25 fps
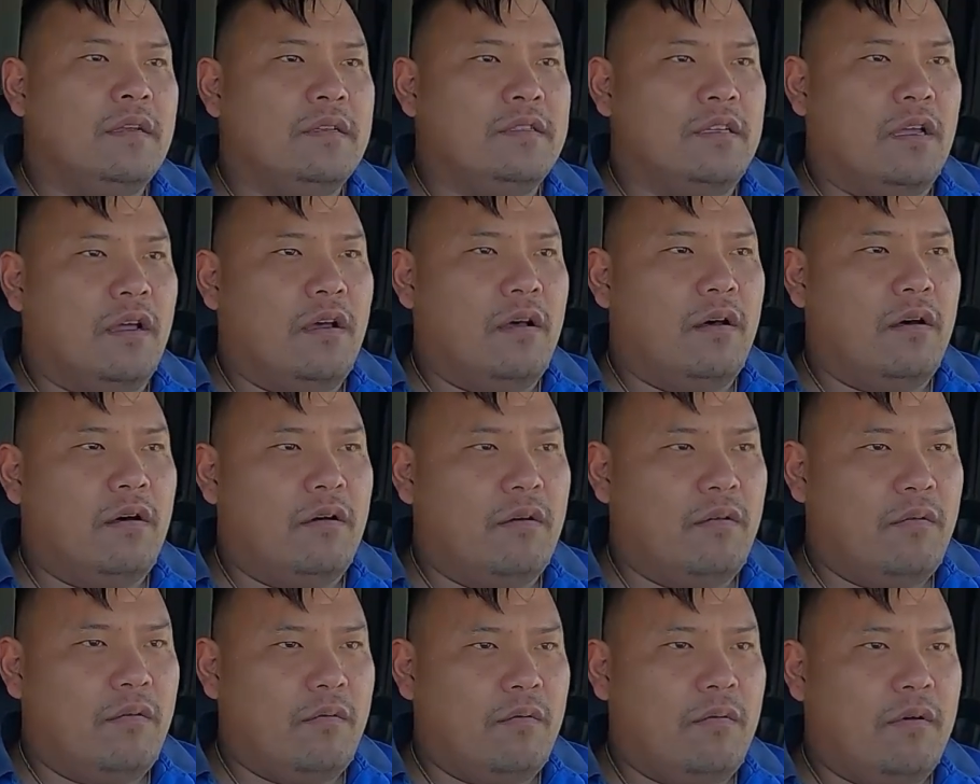So
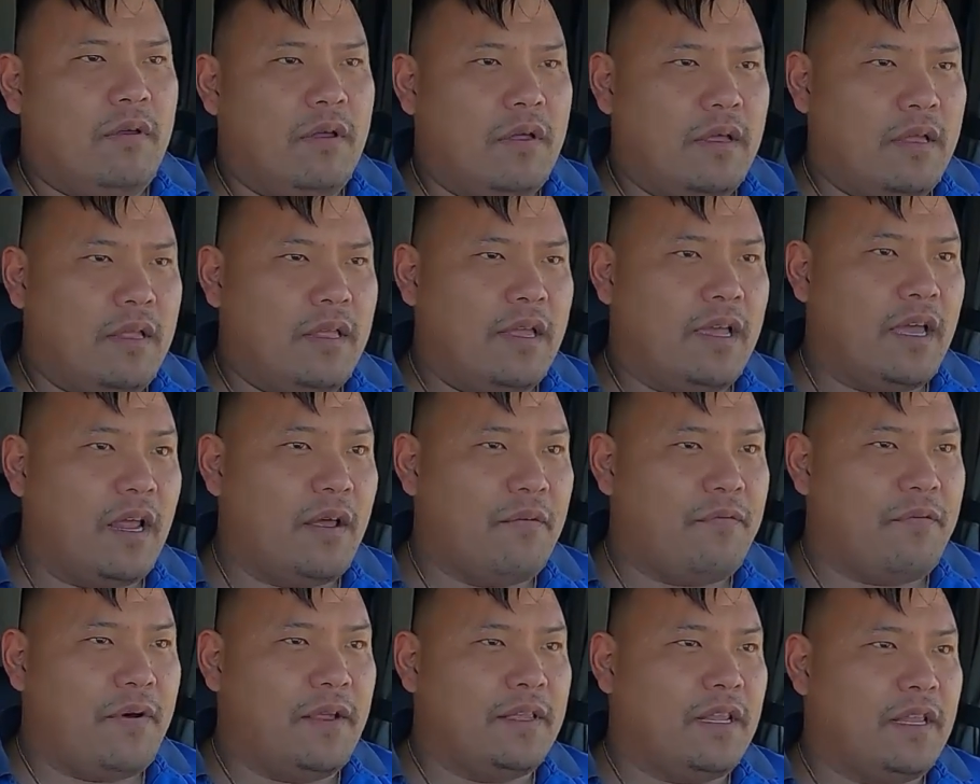you
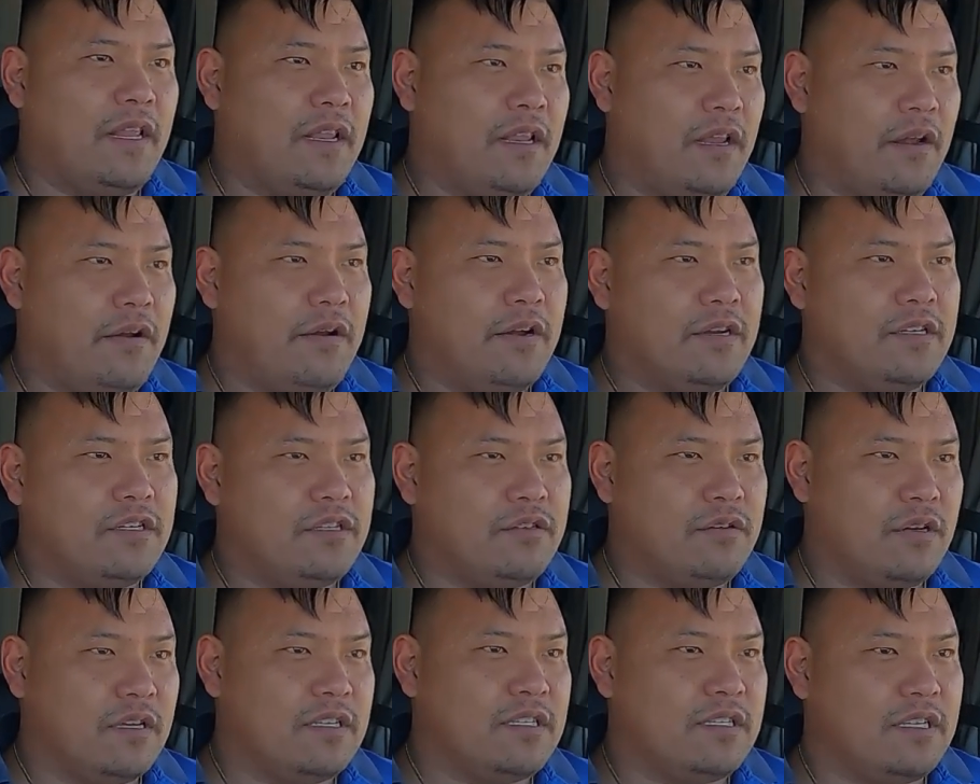gotta find the nearest
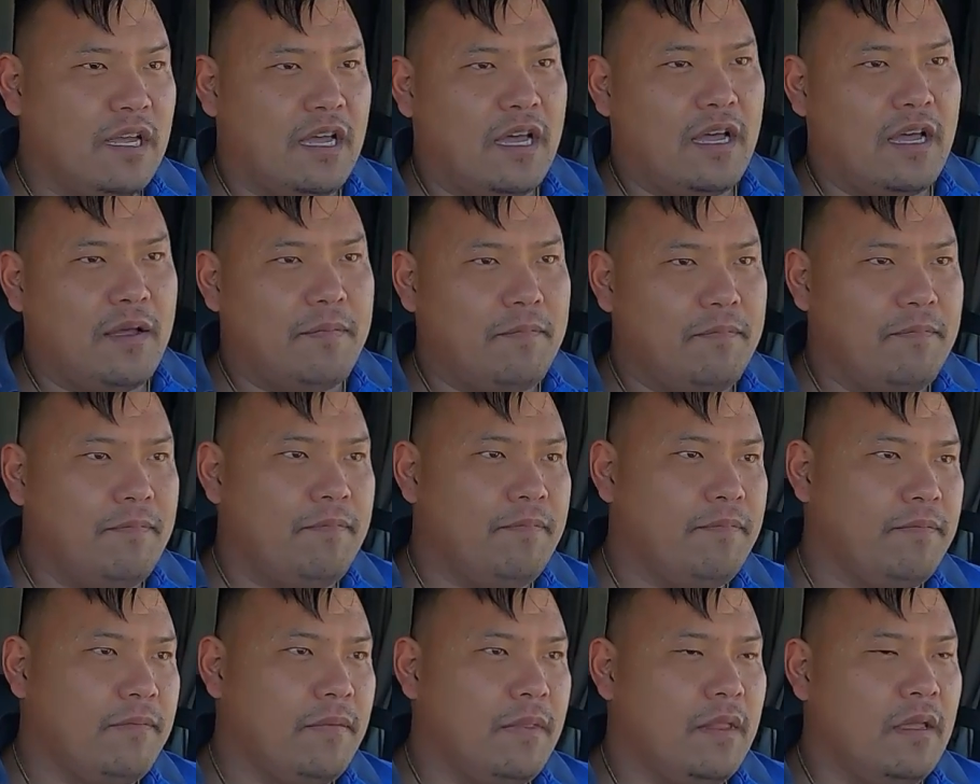truck stop
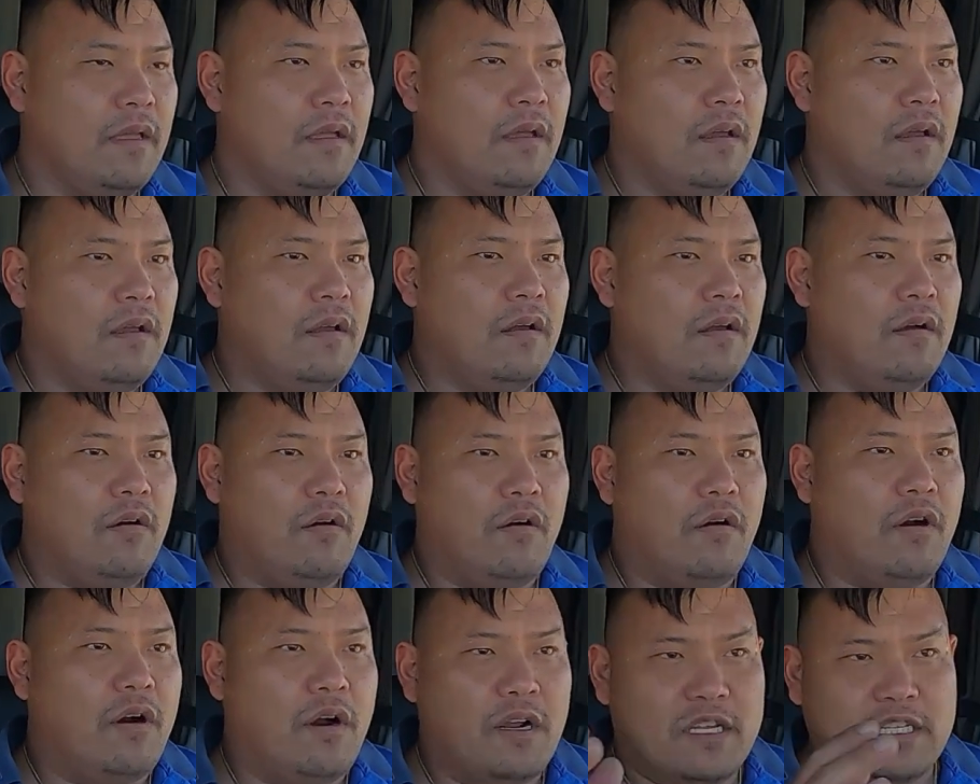
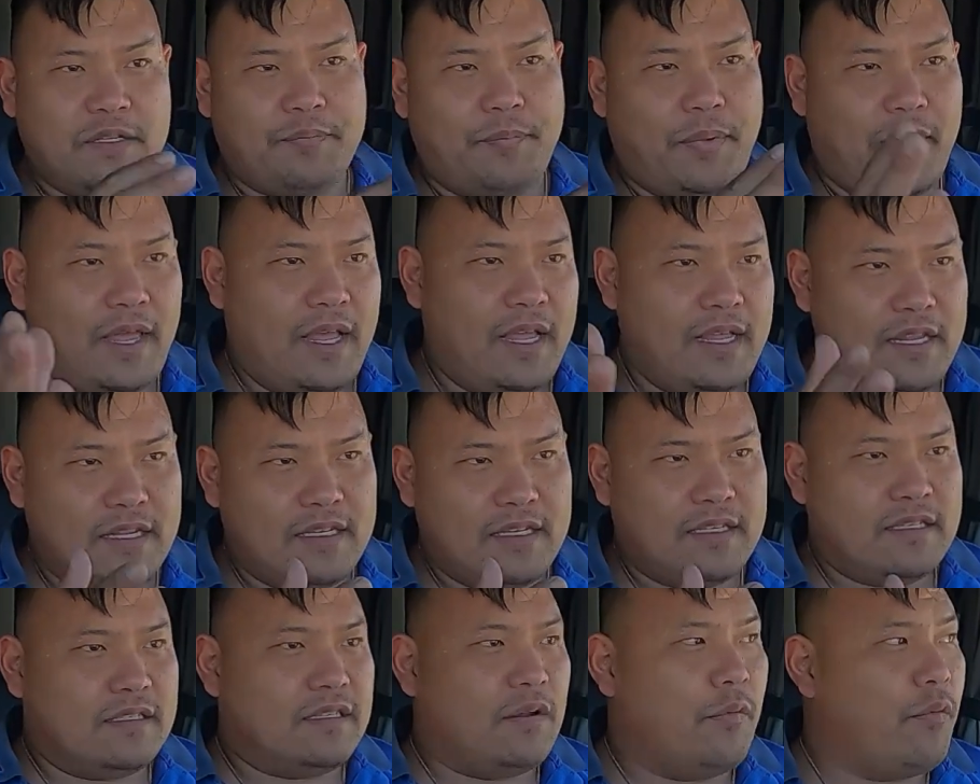or a
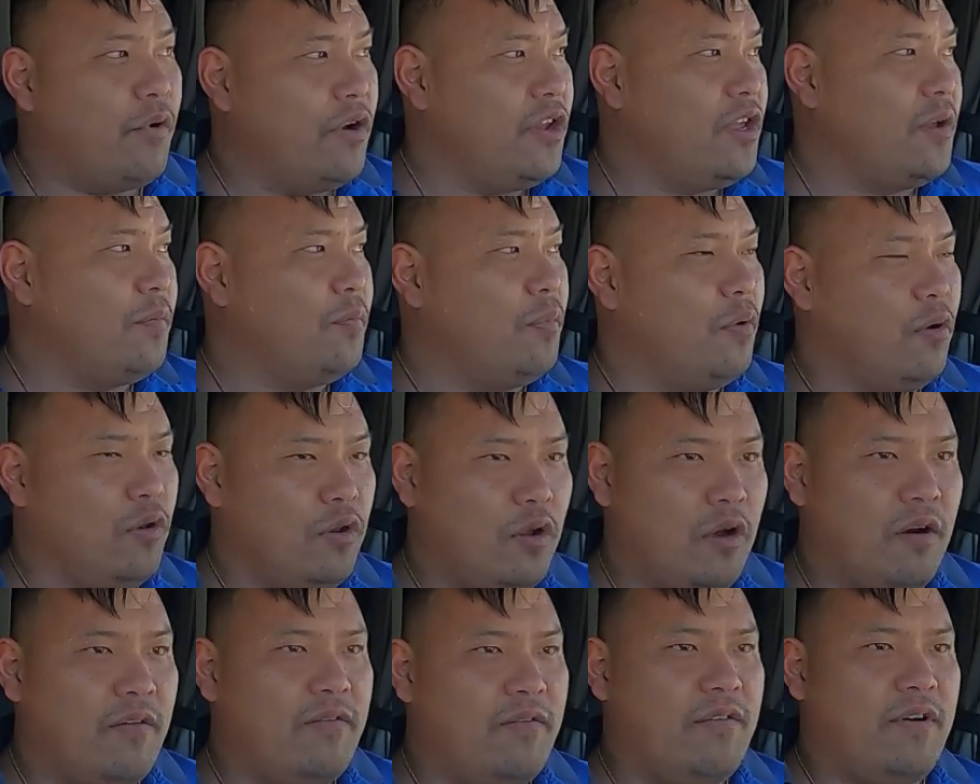space where you can
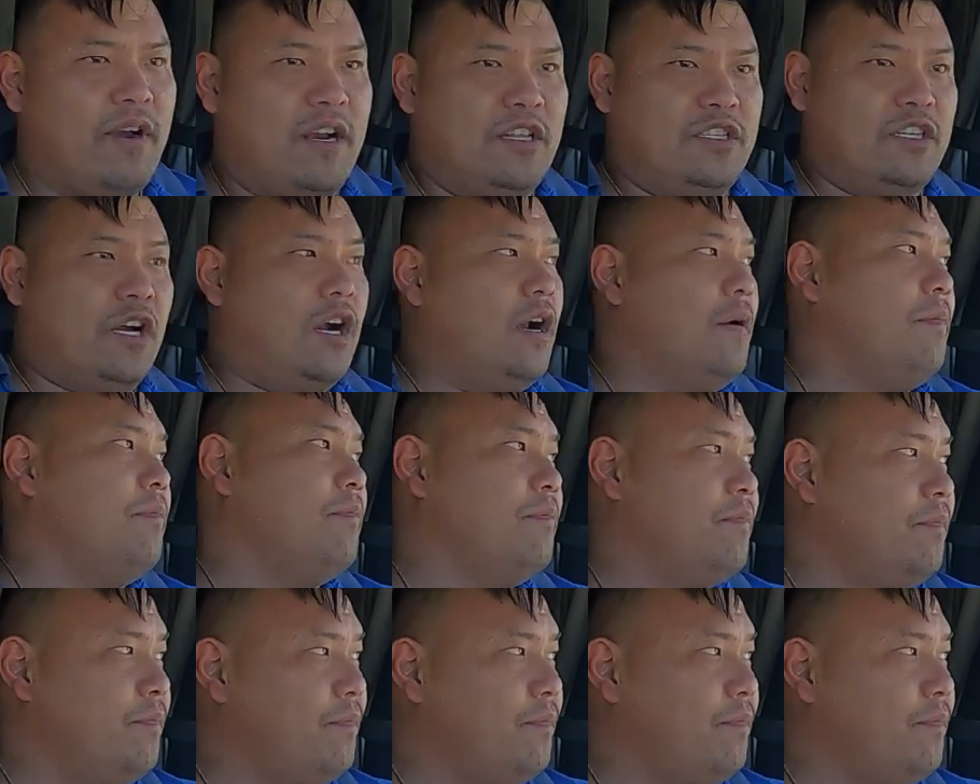pull over and tarp.